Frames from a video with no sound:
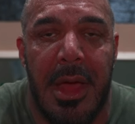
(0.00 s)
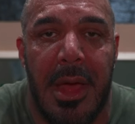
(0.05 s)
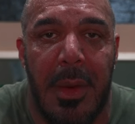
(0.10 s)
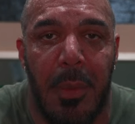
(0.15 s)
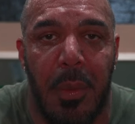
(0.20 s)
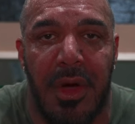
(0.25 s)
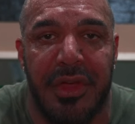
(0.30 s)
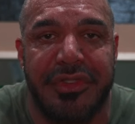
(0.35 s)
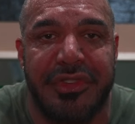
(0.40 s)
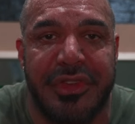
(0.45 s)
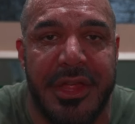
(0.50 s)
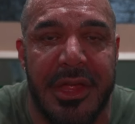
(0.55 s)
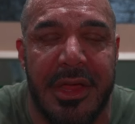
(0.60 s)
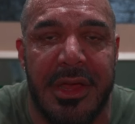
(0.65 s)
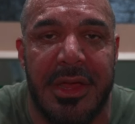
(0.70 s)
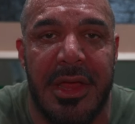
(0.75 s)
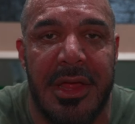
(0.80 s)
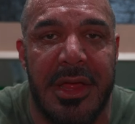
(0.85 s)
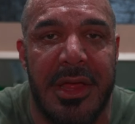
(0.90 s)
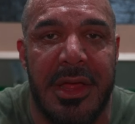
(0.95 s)
and
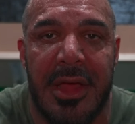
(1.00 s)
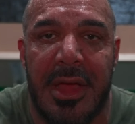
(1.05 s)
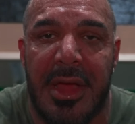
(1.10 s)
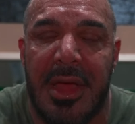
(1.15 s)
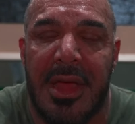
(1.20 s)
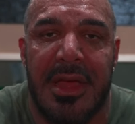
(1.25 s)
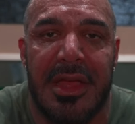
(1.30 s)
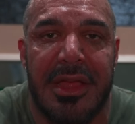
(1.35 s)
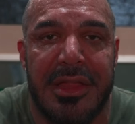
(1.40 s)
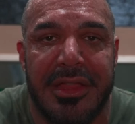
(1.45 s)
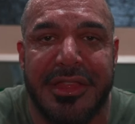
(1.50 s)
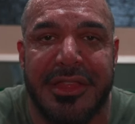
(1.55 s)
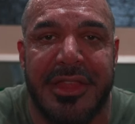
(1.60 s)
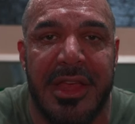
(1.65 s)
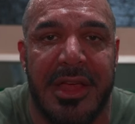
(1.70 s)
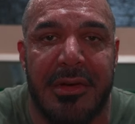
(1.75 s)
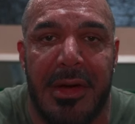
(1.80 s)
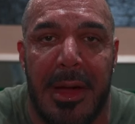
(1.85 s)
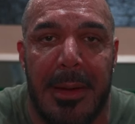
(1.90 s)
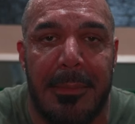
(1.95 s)
watching
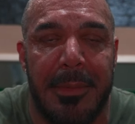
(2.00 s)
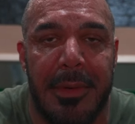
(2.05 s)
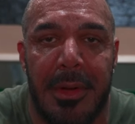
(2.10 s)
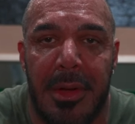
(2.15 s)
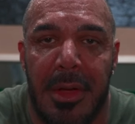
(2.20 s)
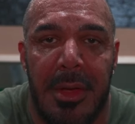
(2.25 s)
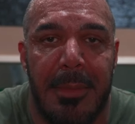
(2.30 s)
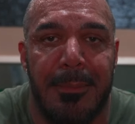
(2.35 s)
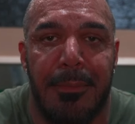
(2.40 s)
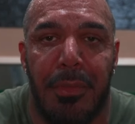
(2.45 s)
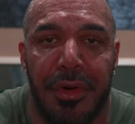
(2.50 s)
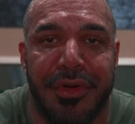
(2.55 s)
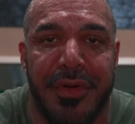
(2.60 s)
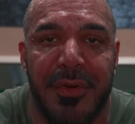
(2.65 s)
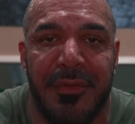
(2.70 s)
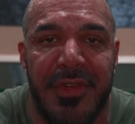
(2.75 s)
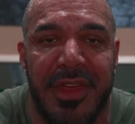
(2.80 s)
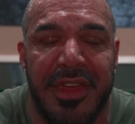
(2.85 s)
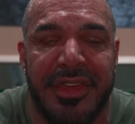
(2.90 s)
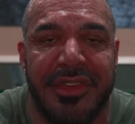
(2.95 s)
Instagram
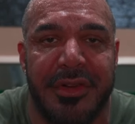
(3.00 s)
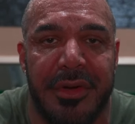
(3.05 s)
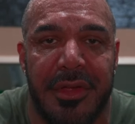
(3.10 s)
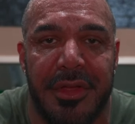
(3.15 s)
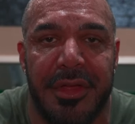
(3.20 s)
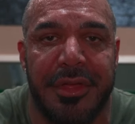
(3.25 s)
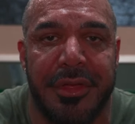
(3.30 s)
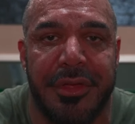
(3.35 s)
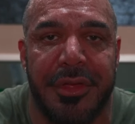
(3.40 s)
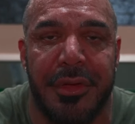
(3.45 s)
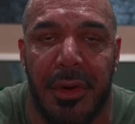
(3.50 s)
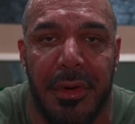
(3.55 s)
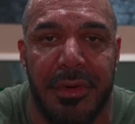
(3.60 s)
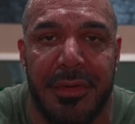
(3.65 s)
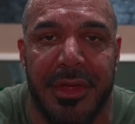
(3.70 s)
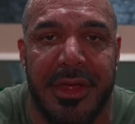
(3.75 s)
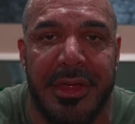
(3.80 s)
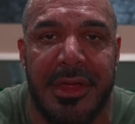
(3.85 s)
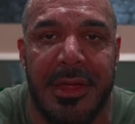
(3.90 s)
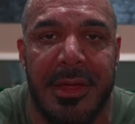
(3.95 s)
motivational
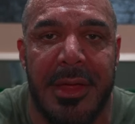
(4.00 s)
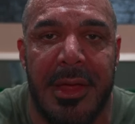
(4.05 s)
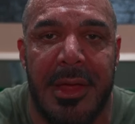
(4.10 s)
stories.